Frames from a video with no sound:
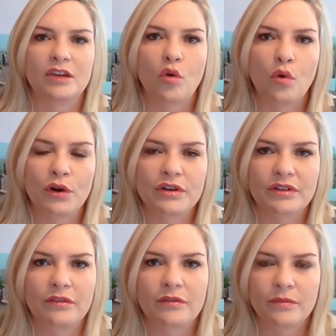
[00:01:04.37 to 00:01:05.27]
the
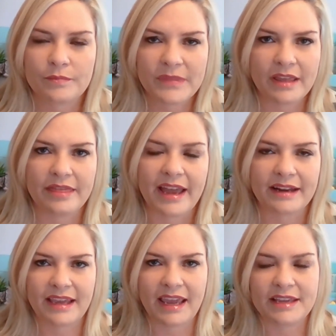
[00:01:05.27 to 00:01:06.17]
court in
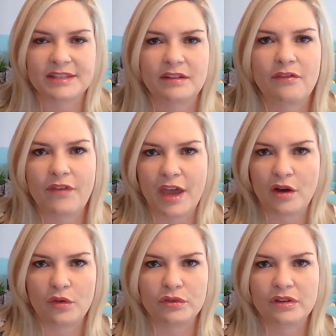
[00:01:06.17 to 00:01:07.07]
that case
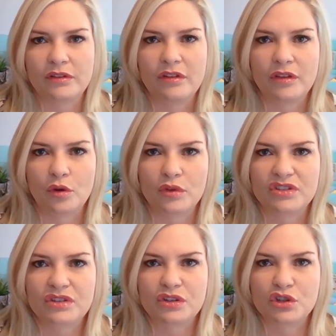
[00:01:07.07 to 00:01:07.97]
found that there
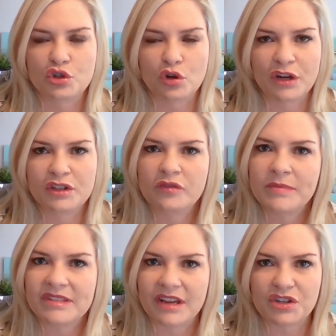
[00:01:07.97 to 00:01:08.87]
was constructive
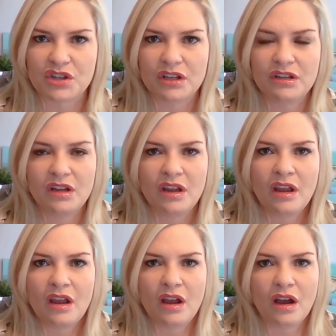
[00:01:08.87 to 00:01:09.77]
possession
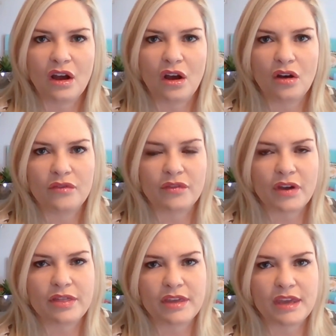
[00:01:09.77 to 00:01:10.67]
of
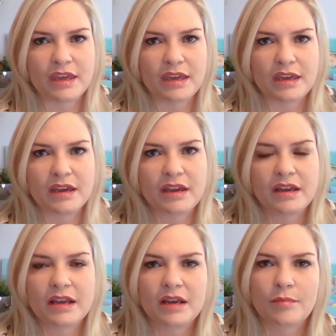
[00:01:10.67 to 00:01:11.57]
the
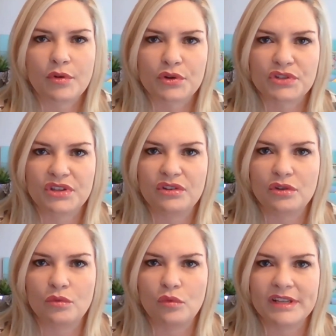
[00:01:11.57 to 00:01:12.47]
person
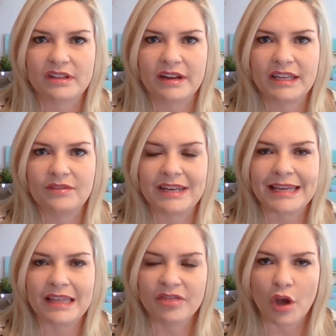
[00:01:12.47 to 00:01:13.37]
who was not even
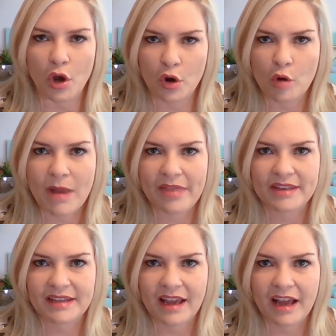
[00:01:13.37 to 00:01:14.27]
in the home at
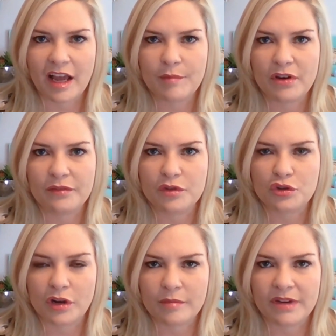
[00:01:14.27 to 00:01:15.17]
the time of the
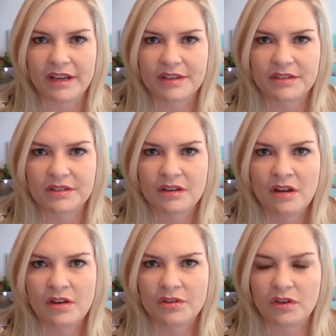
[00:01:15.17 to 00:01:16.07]
drug bust.
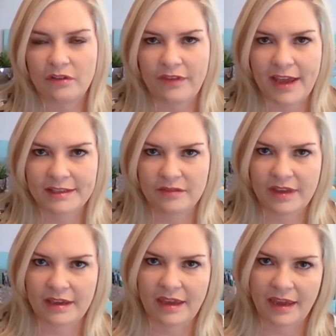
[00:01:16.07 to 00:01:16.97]
So the facts of
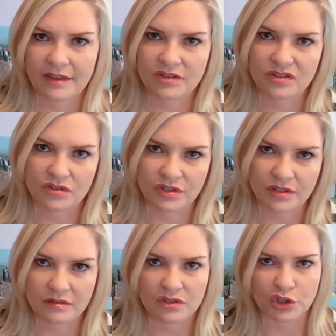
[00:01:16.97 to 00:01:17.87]
that case
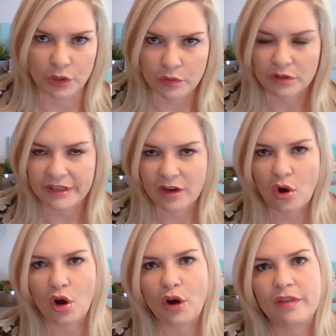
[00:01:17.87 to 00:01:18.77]
just generally
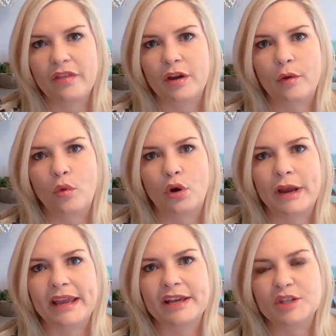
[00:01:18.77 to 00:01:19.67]
are that there were
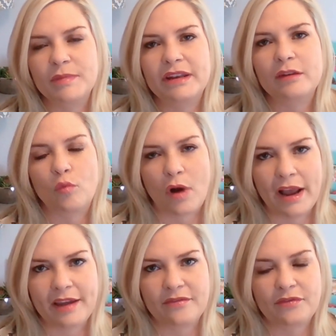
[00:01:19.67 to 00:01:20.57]
a husband and
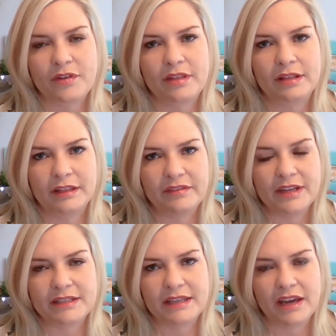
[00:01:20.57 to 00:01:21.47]
wife
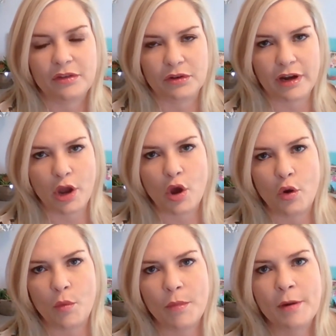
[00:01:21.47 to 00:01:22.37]
living together in a
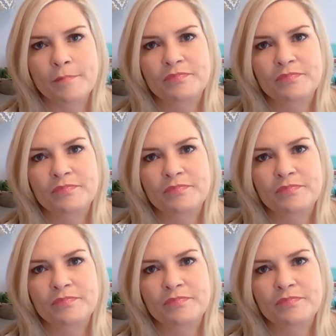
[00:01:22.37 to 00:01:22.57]
home.